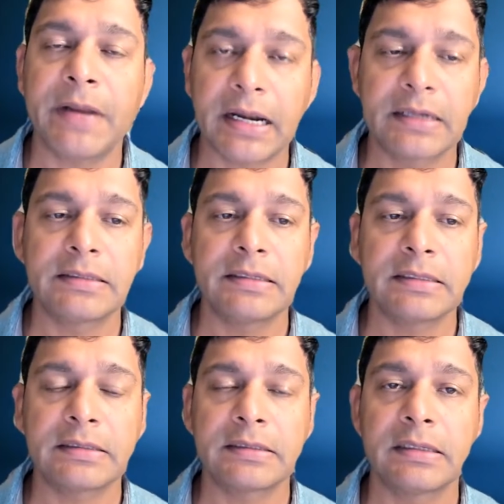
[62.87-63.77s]

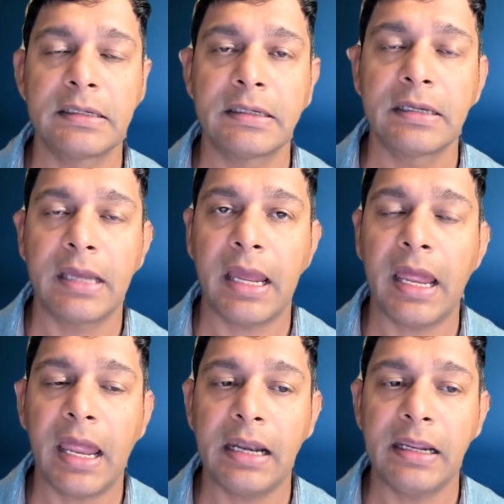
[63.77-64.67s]
practices
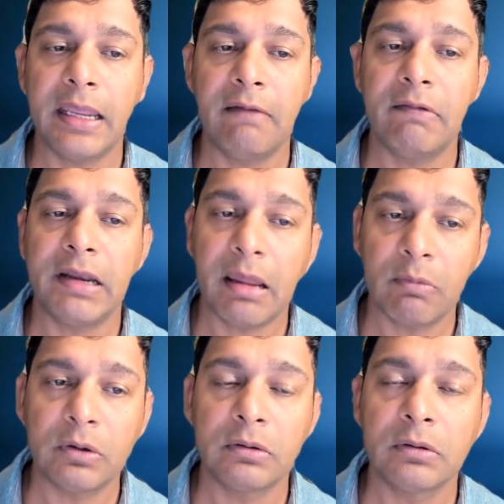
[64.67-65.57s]
and gave a
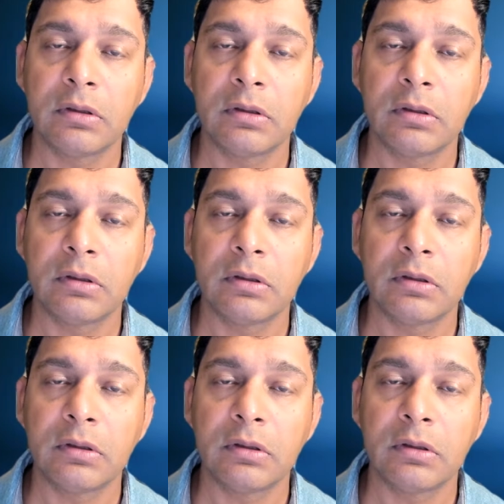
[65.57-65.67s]
demo